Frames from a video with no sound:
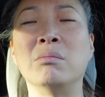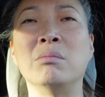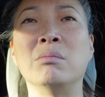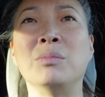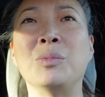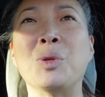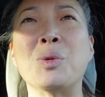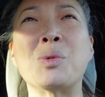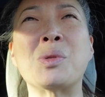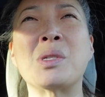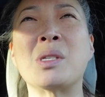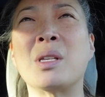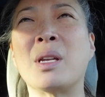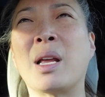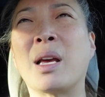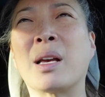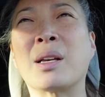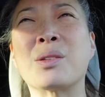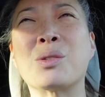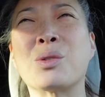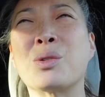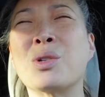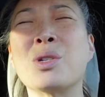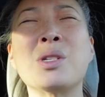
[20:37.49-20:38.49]

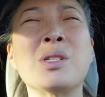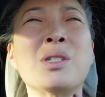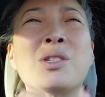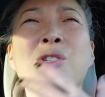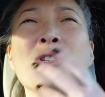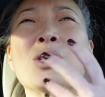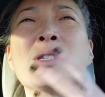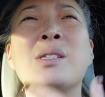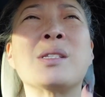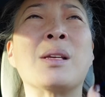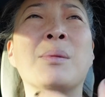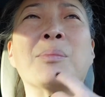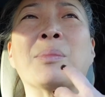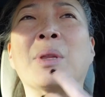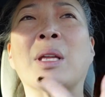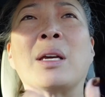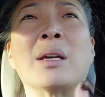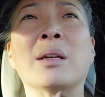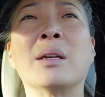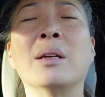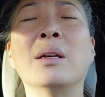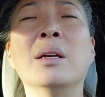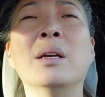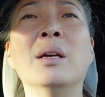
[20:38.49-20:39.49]
Mucinex or ju just
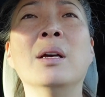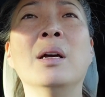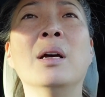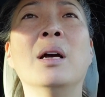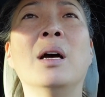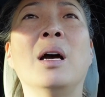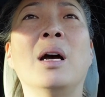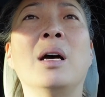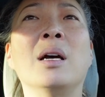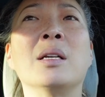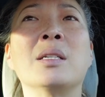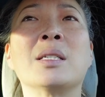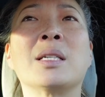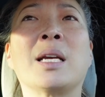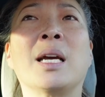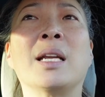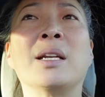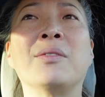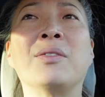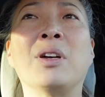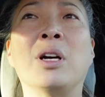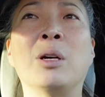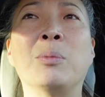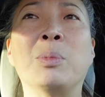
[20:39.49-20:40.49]
something uh, to kind
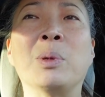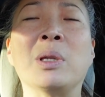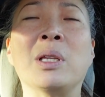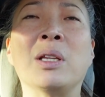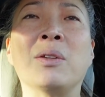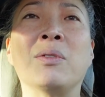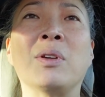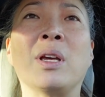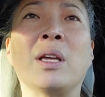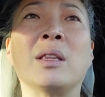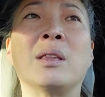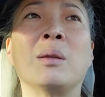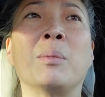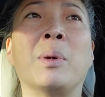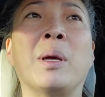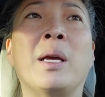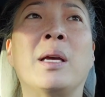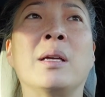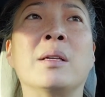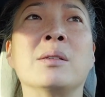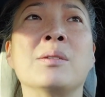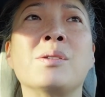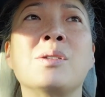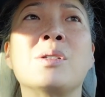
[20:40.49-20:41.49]
of help alleviate the
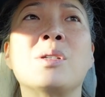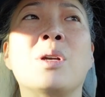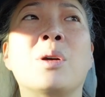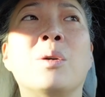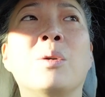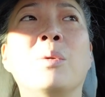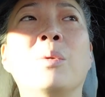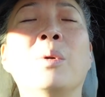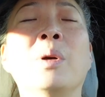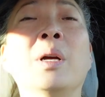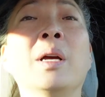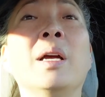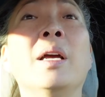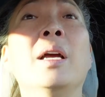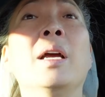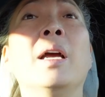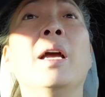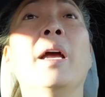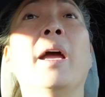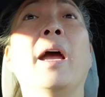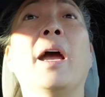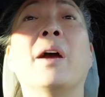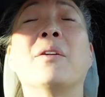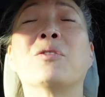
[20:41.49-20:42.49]
pain. So
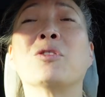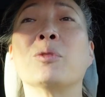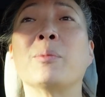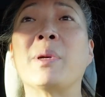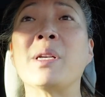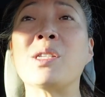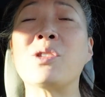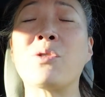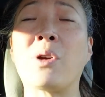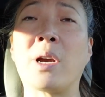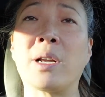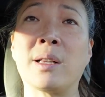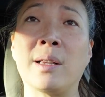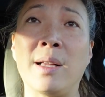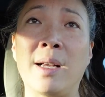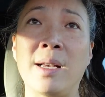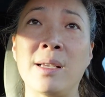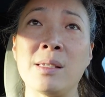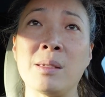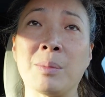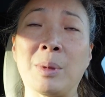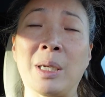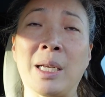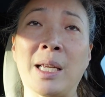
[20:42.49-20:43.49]
after my Stride
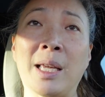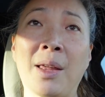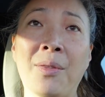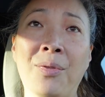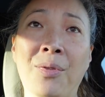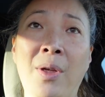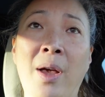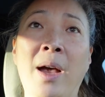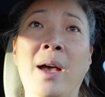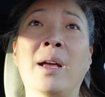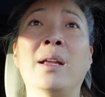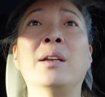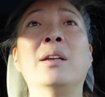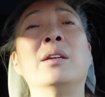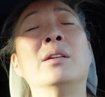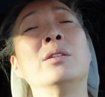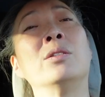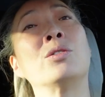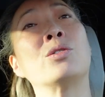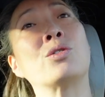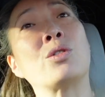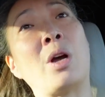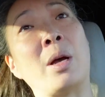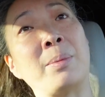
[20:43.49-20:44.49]
class, I'm gonna get
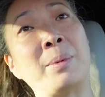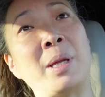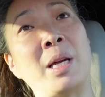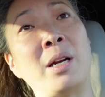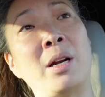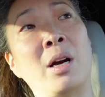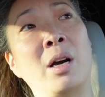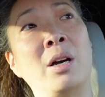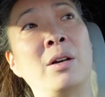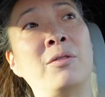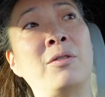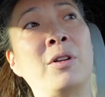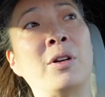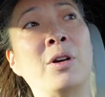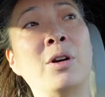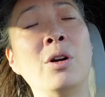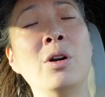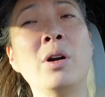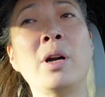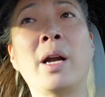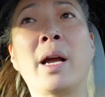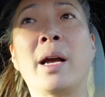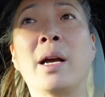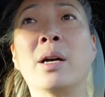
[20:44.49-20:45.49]
that, drop that off at
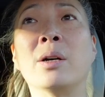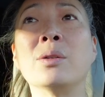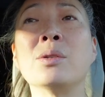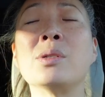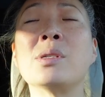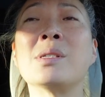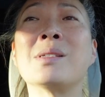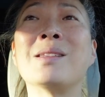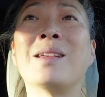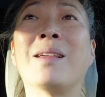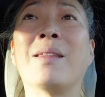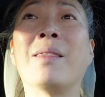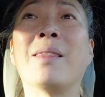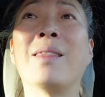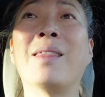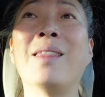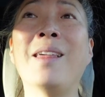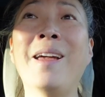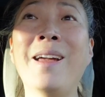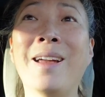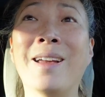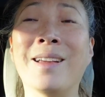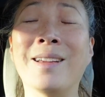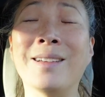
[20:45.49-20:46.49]
her house, and
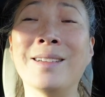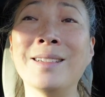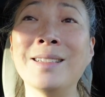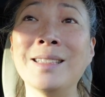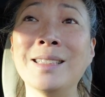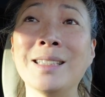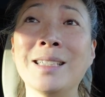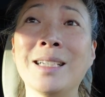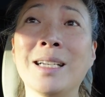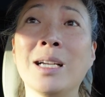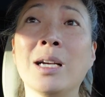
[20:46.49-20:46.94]
then